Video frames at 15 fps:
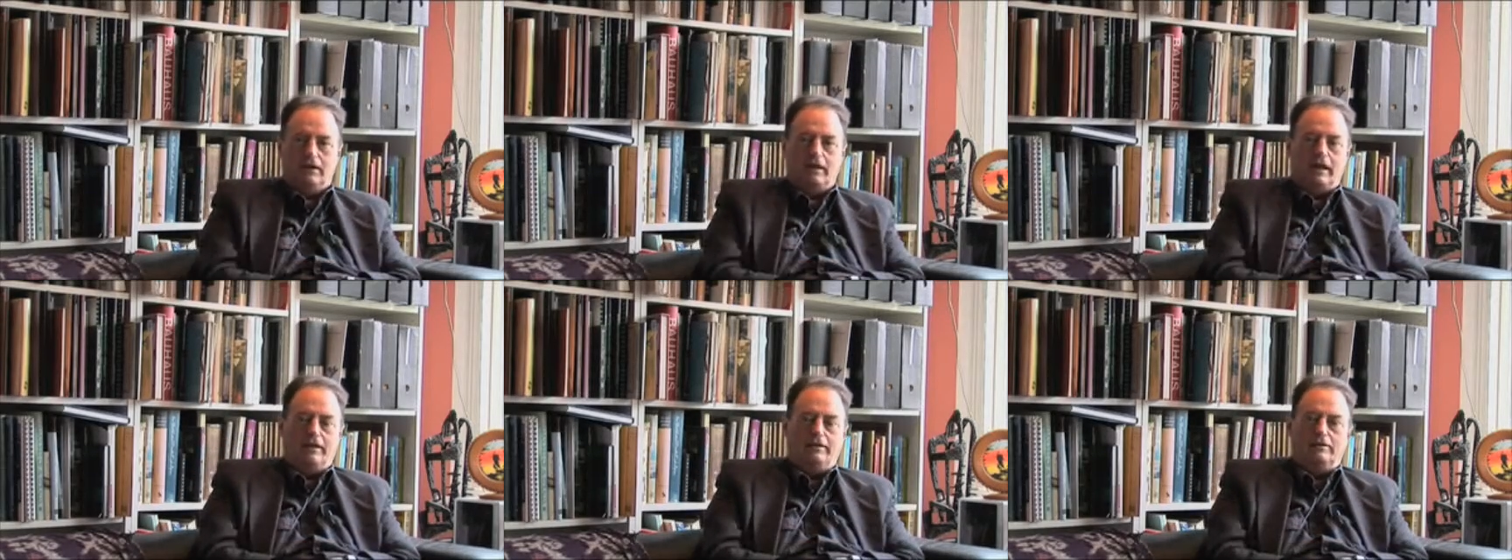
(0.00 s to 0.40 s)

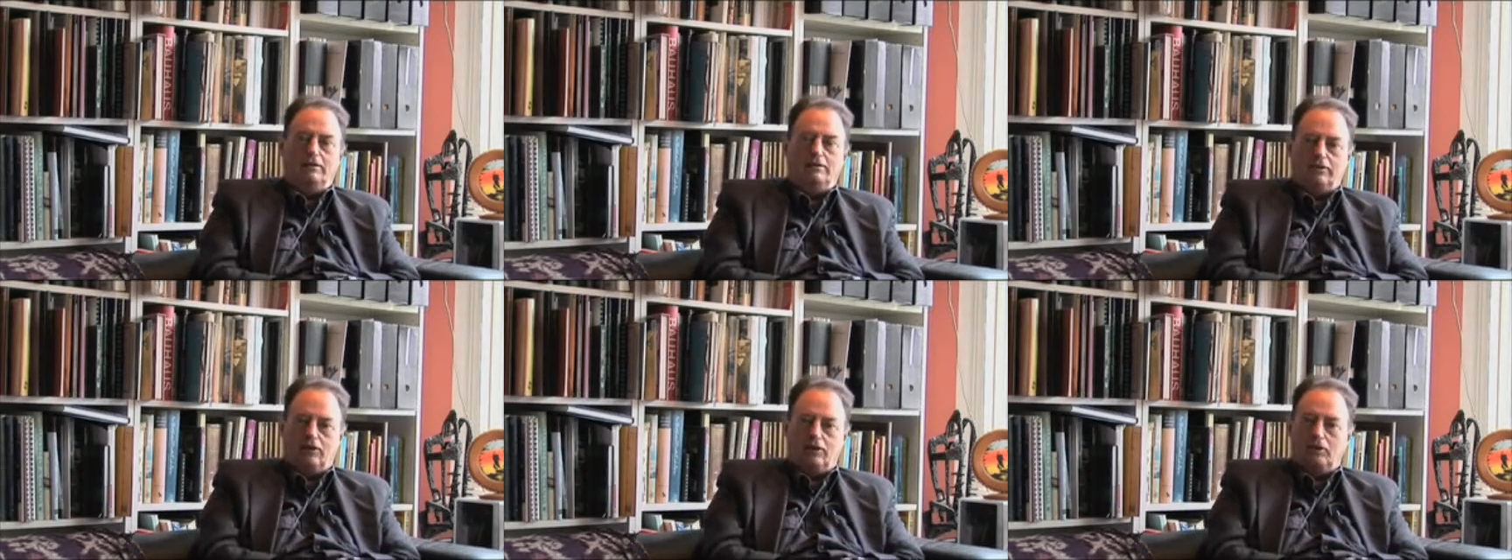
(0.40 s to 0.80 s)

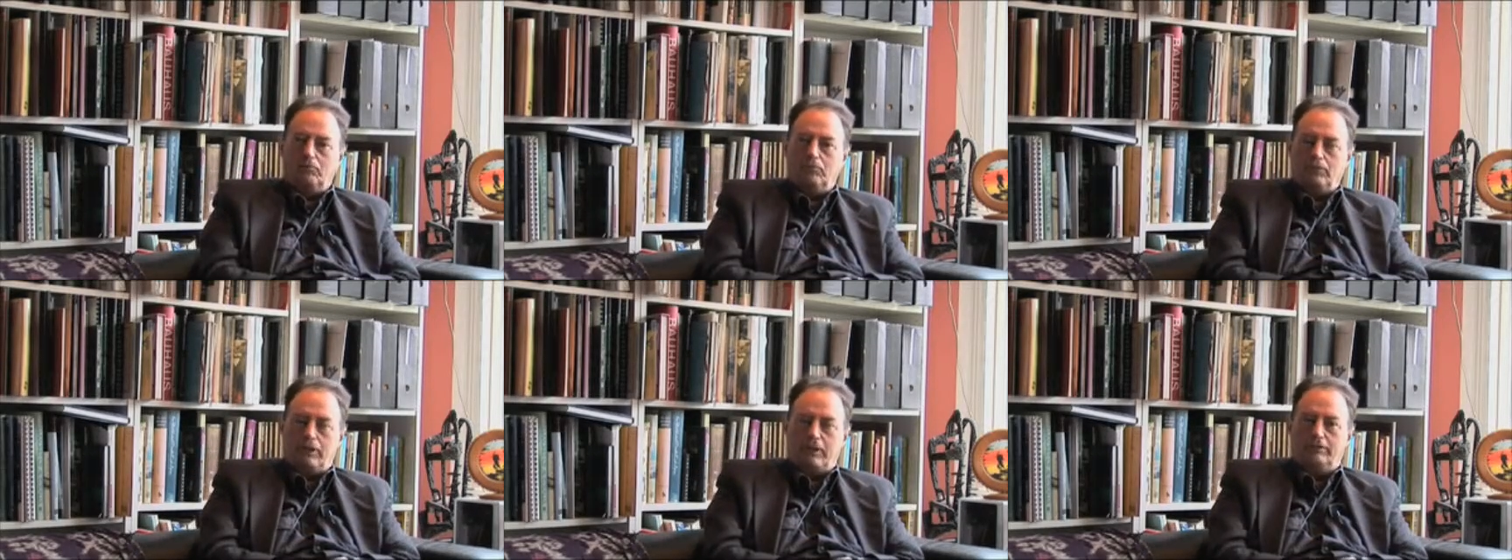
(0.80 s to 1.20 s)
And
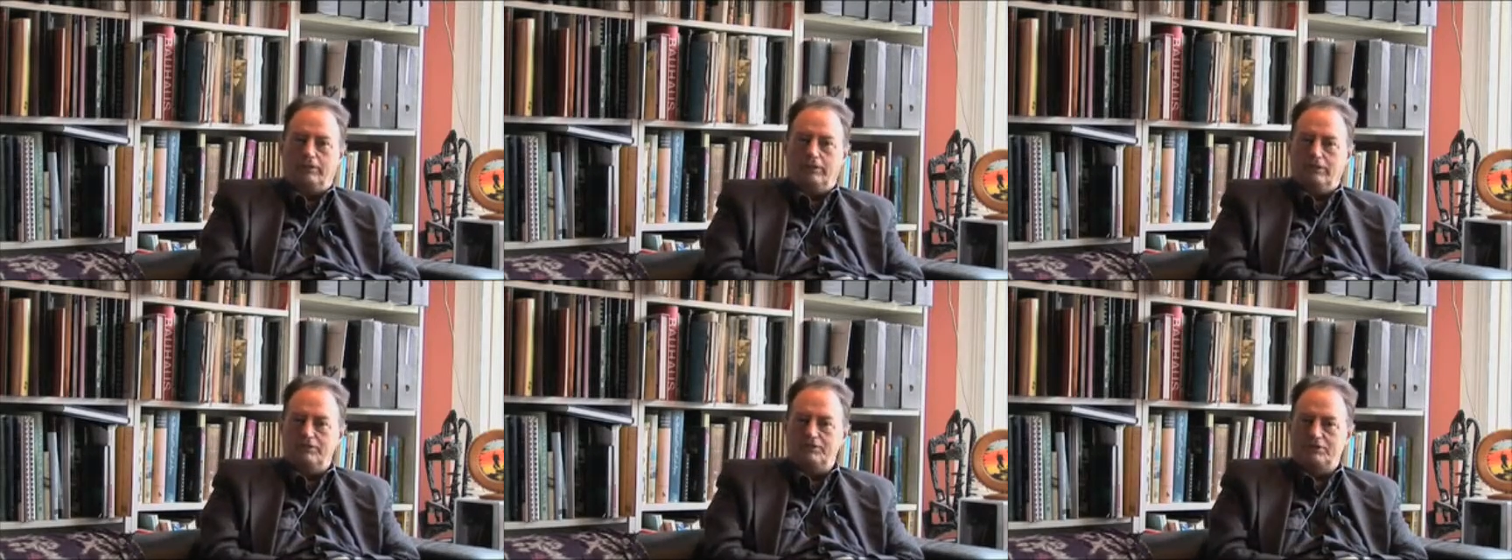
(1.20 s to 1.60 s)

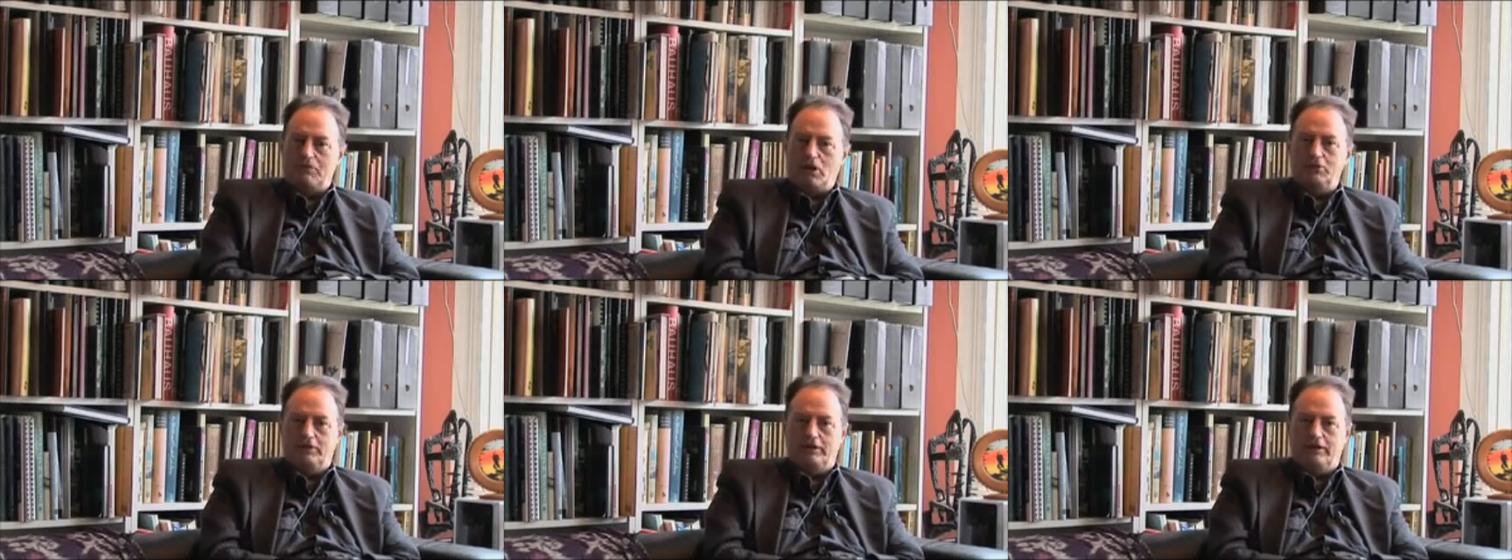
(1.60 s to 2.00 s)
then there was the
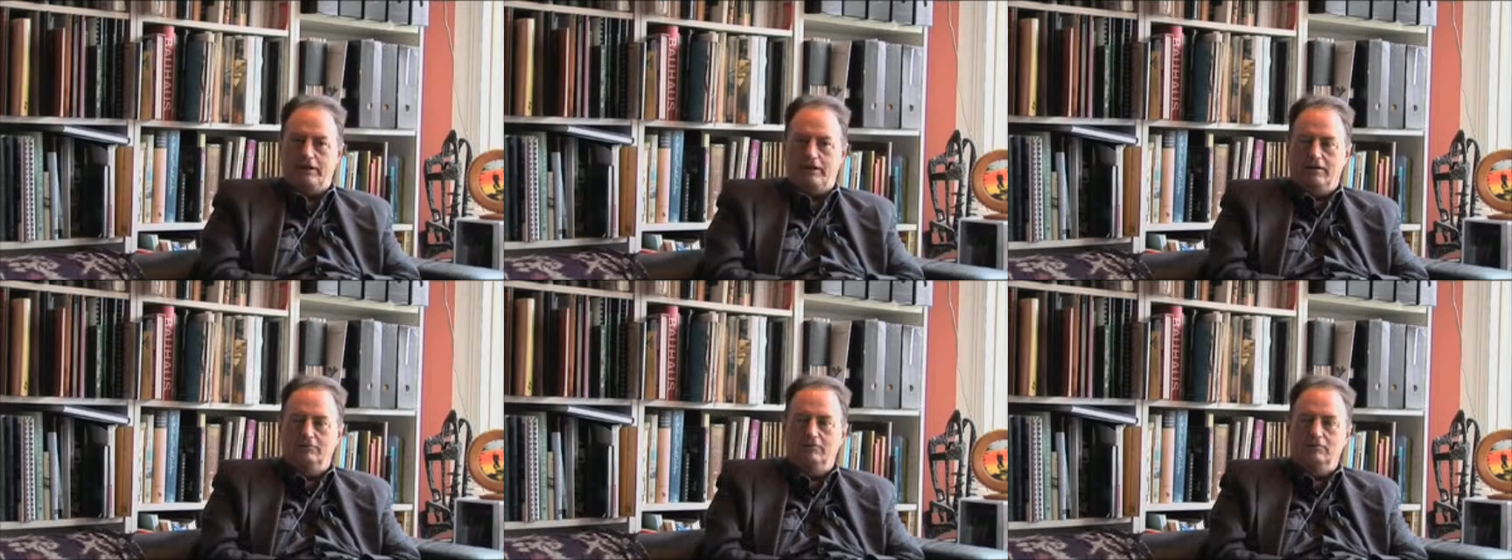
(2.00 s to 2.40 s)
motor
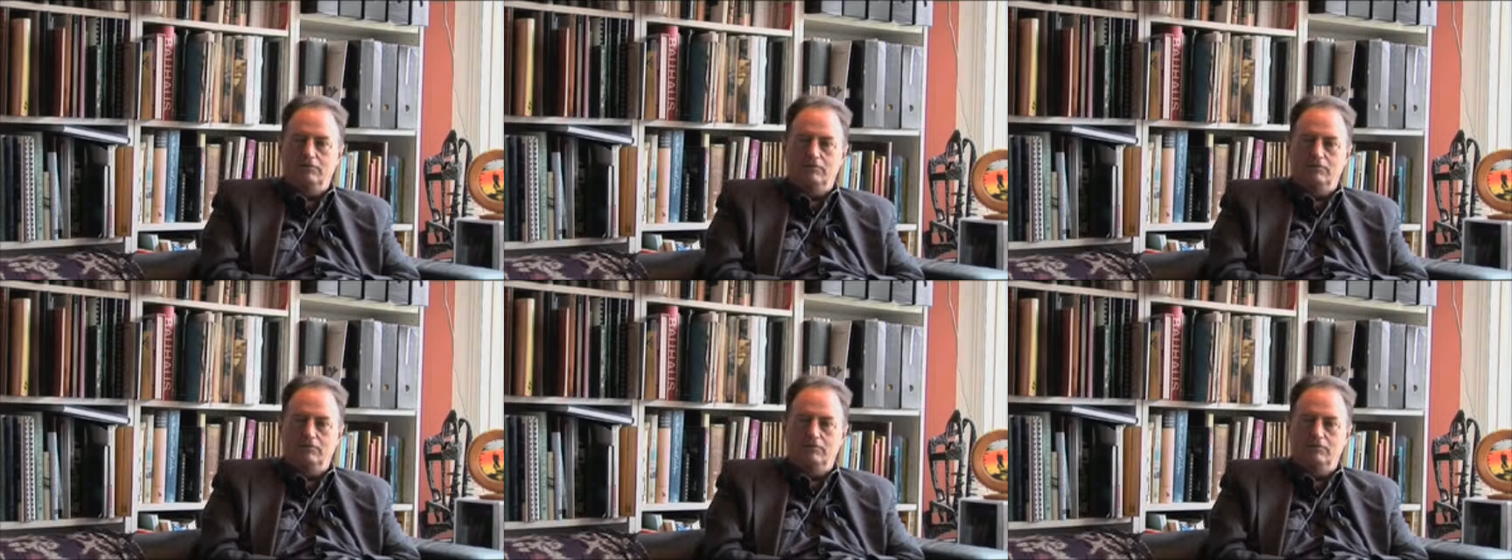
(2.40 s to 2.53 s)
car,